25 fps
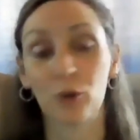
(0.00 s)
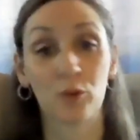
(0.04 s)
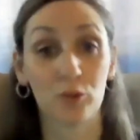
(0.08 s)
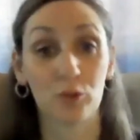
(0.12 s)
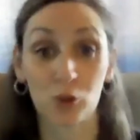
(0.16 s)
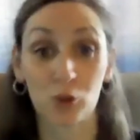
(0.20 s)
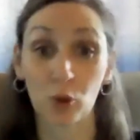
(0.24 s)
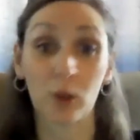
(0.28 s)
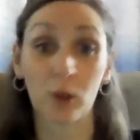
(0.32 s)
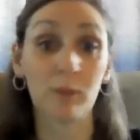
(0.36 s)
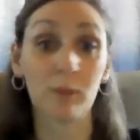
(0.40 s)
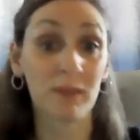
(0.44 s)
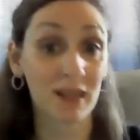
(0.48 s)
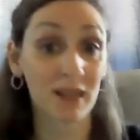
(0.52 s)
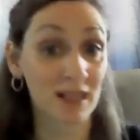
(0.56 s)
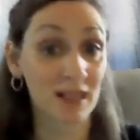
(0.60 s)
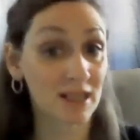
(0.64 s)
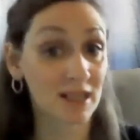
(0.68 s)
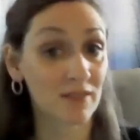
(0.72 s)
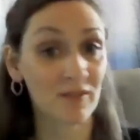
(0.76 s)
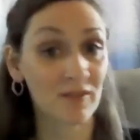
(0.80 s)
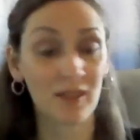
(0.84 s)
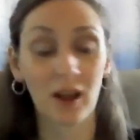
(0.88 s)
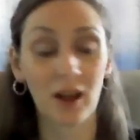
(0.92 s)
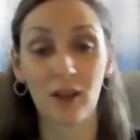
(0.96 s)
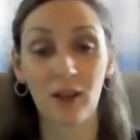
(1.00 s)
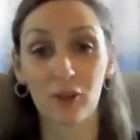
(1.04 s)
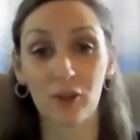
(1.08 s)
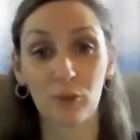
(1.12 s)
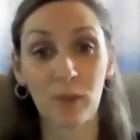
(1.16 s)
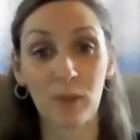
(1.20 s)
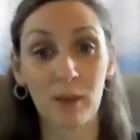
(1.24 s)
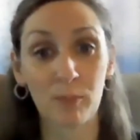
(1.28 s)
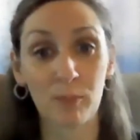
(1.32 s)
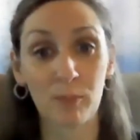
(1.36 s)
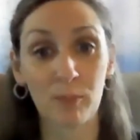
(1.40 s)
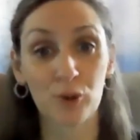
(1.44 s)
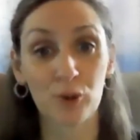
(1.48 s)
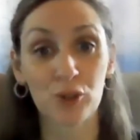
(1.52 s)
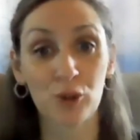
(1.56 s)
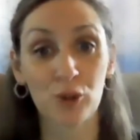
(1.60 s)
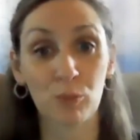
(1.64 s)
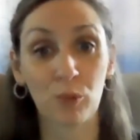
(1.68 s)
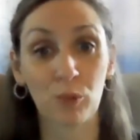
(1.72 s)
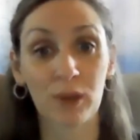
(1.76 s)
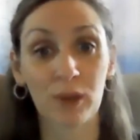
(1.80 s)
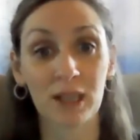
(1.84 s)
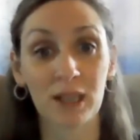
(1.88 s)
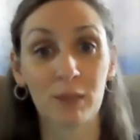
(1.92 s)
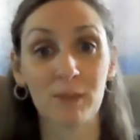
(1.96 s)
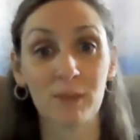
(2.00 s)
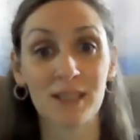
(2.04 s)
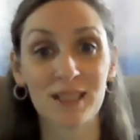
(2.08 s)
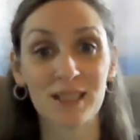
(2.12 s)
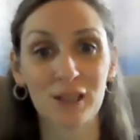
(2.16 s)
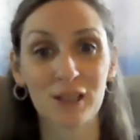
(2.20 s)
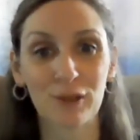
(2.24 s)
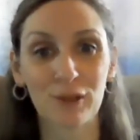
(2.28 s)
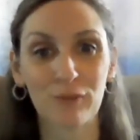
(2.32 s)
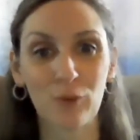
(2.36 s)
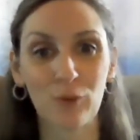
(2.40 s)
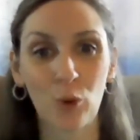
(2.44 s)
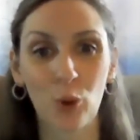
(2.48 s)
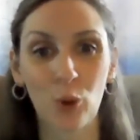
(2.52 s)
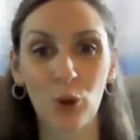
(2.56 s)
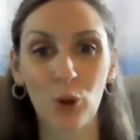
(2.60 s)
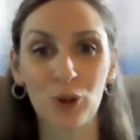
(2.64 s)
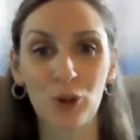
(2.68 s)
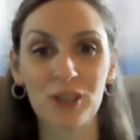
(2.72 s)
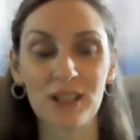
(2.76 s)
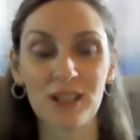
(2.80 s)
join because of other members who bring them into the fold.